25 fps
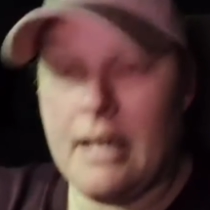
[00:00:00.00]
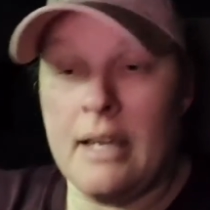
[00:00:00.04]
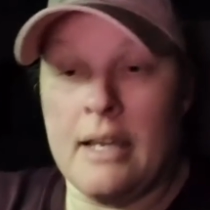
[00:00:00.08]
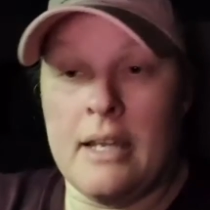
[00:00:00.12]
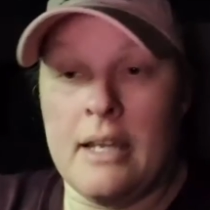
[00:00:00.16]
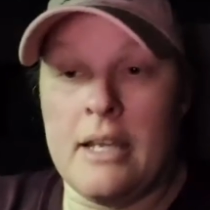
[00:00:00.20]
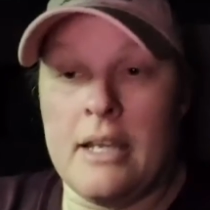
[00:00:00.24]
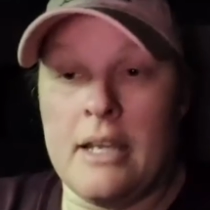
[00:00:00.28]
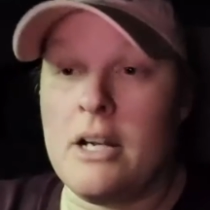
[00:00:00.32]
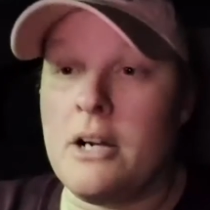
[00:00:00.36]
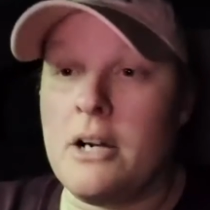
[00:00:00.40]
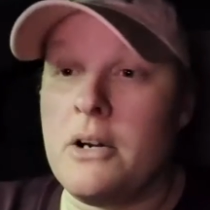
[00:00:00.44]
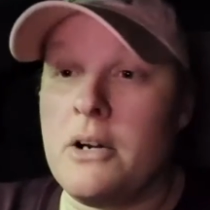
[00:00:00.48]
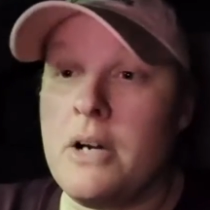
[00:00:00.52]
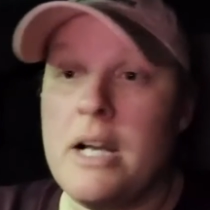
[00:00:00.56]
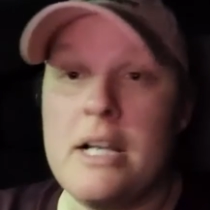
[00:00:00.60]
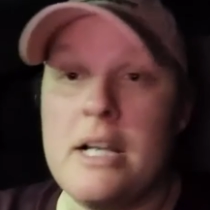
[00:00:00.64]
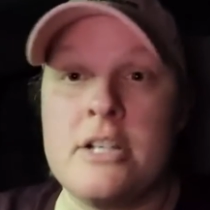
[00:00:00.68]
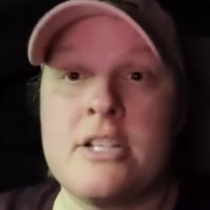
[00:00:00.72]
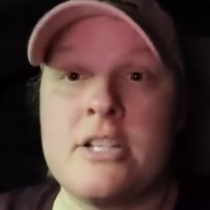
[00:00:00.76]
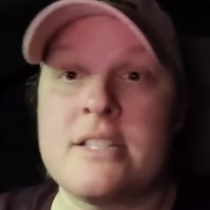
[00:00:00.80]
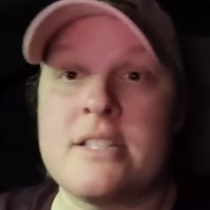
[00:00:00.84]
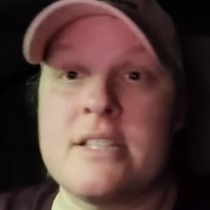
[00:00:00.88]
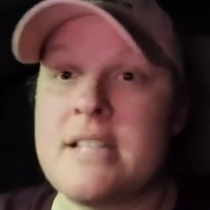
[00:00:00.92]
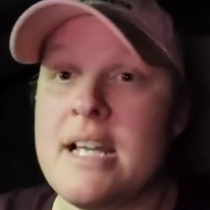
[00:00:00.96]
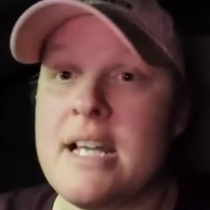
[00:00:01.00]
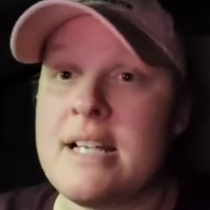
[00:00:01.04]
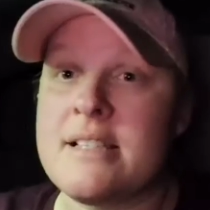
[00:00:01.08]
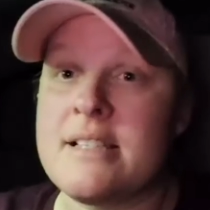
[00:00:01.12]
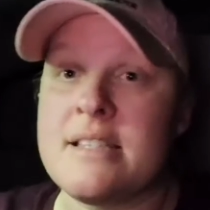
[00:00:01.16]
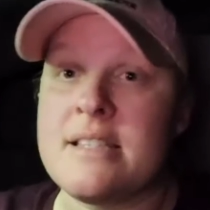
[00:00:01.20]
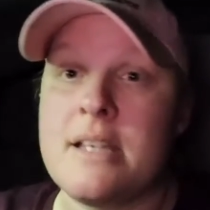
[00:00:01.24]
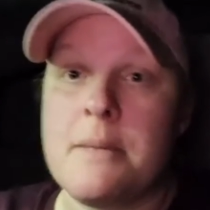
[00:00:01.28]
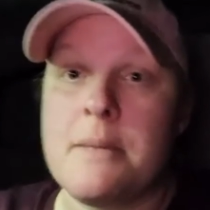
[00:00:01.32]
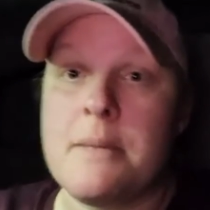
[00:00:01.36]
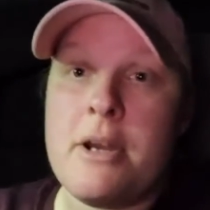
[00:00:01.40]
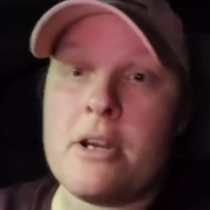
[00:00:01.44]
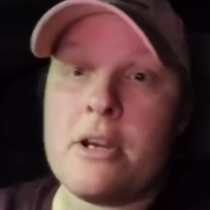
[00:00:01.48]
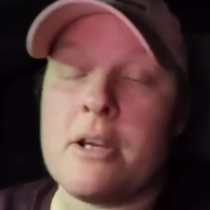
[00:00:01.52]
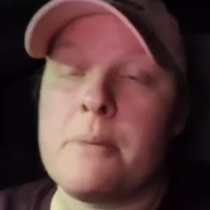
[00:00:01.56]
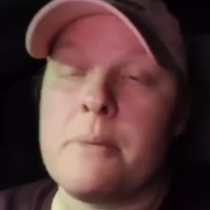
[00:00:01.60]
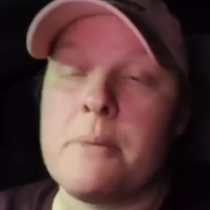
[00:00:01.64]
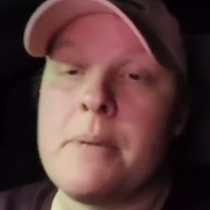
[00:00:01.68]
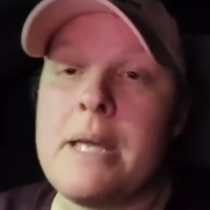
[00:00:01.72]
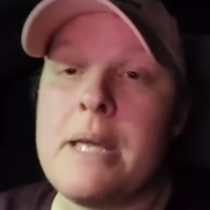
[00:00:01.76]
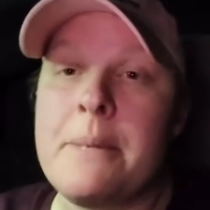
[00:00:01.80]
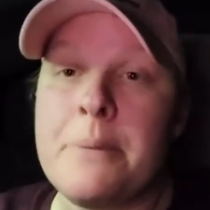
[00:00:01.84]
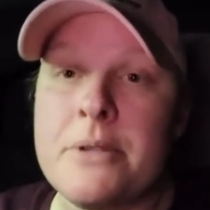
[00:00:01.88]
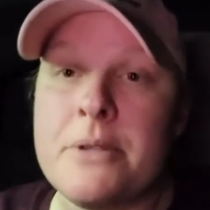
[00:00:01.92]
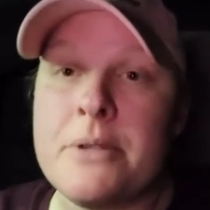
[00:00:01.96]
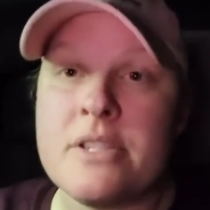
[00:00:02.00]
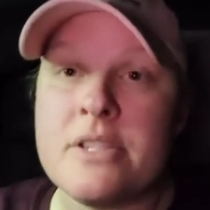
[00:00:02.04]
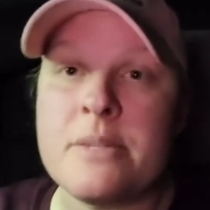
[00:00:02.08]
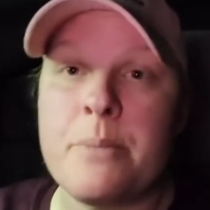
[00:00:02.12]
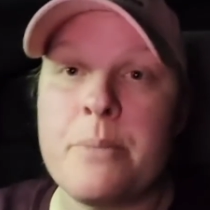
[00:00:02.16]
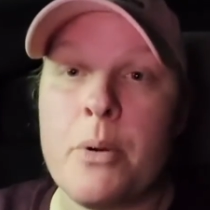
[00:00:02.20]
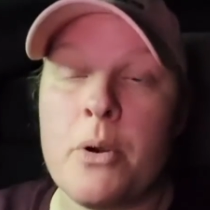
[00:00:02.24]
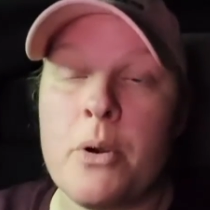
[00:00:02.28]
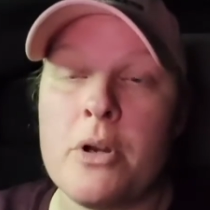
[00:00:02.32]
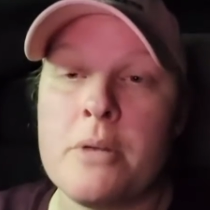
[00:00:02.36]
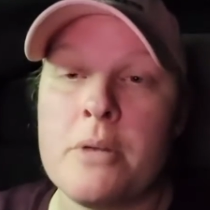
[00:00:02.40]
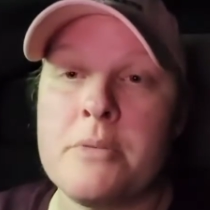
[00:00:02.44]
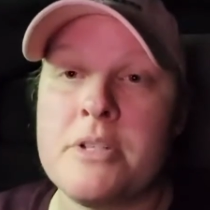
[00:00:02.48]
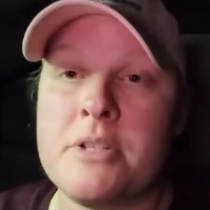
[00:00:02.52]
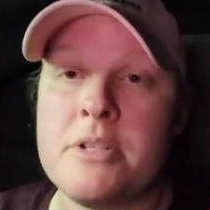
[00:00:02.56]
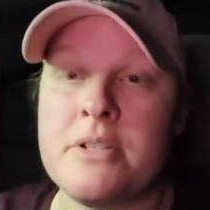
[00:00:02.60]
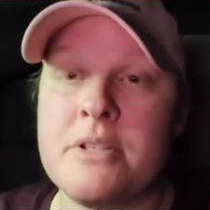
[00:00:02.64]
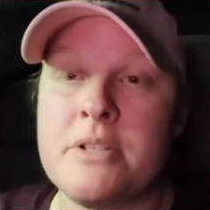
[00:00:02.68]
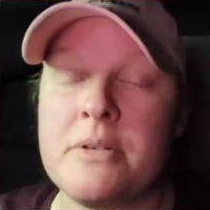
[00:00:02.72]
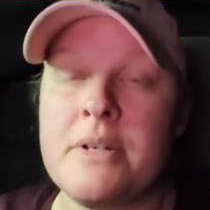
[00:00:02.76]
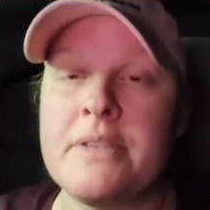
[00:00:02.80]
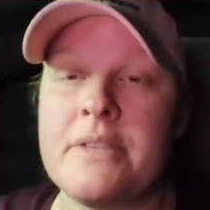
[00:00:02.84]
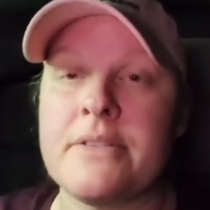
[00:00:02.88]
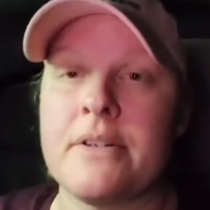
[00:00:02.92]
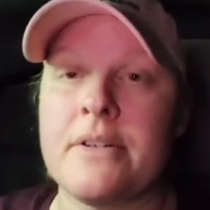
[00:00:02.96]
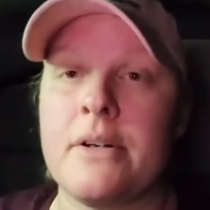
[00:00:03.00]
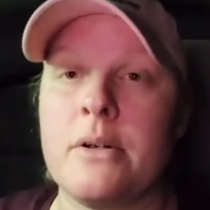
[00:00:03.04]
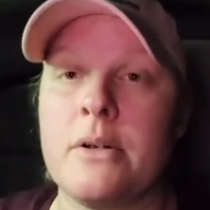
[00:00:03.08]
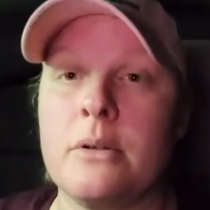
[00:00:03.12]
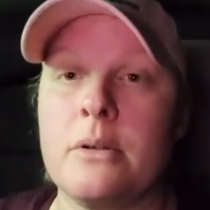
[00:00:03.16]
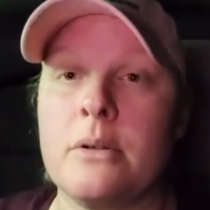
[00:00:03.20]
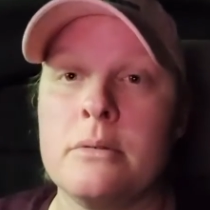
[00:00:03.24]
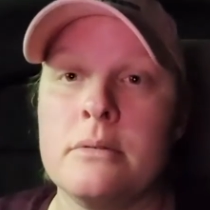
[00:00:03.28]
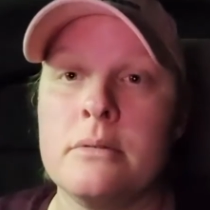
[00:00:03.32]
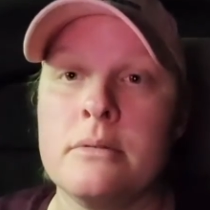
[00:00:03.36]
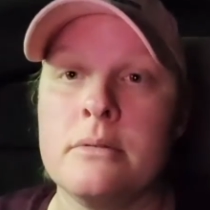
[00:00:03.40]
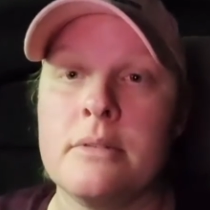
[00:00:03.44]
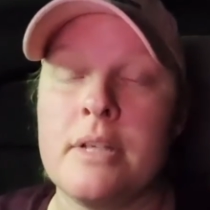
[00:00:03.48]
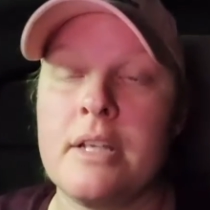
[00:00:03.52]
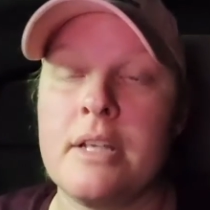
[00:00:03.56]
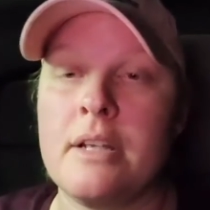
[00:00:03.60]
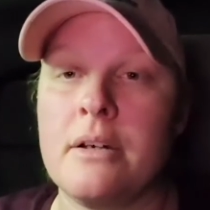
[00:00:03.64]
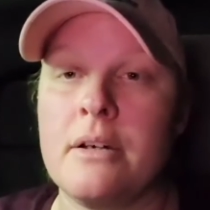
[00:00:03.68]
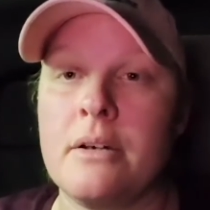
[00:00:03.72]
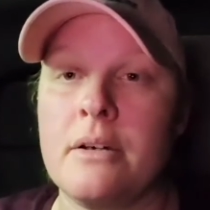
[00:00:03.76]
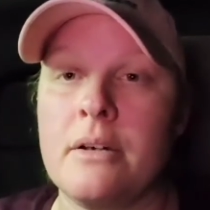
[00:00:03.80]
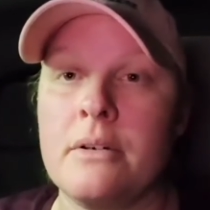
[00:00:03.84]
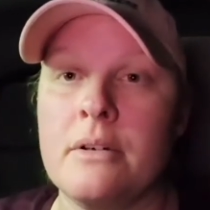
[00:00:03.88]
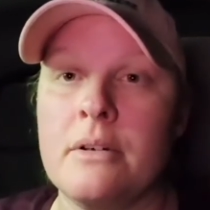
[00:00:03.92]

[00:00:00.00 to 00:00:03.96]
you know, it just takes the American people to support them to do it, though. You know,